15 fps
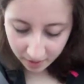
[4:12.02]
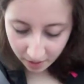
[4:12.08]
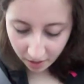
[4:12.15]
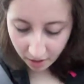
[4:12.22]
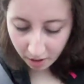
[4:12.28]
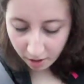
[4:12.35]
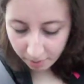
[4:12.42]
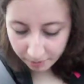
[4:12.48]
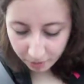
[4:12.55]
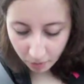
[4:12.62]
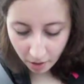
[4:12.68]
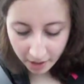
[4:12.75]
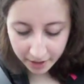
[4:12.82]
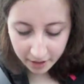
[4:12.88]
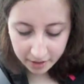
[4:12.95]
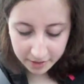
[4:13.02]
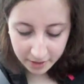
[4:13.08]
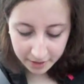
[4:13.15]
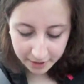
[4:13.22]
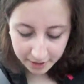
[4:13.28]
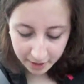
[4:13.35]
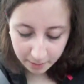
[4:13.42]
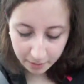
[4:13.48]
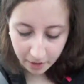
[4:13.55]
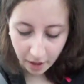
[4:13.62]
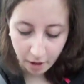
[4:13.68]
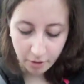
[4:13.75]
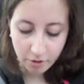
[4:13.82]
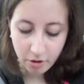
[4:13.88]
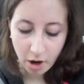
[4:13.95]
The wire's in here, but
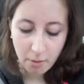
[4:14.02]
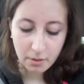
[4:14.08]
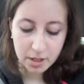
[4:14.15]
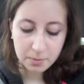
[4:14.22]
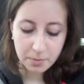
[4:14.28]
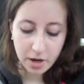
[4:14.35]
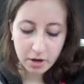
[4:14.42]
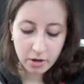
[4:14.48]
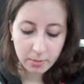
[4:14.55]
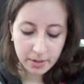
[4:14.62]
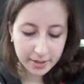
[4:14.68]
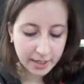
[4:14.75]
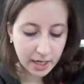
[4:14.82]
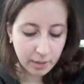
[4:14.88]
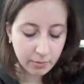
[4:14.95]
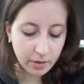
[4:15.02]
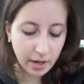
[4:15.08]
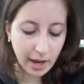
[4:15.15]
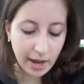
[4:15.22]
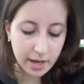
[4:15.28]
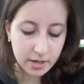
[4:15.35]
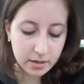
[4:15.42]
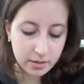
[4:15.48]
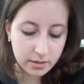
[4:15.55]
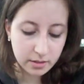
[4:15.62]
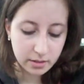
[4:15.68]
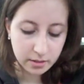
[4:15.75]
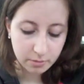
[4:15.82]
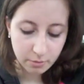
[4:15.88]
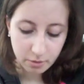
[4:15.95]
I don't know how much battery my camera has
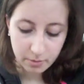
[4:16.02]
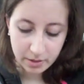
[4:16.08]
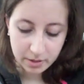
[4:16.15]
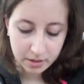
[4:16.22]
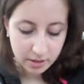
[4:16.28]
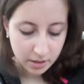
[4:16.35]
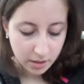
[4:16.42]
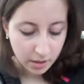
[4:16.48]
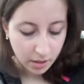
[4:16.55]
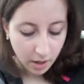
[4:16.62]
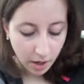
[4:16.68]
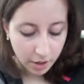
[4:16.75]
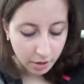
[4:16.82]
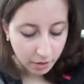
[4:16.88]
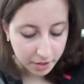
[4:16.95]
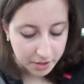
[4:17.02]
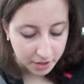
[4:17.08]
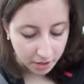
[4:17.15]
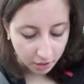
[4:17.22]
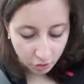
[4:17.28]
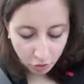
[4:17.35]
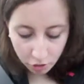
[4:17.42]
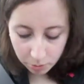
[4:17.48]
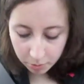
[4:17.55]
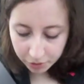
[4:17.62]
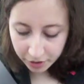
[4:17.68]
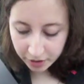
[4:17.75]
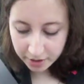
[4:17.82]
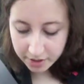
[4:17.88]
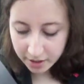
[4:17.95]
at the moment. I know that's, like, a horrible
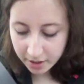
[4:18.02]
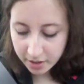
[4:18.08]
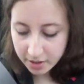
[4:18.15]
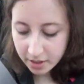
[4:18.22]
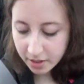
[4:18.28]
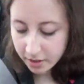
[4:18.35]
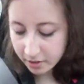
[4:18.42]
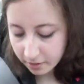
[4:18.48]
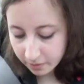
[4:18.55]
thing to say is, like,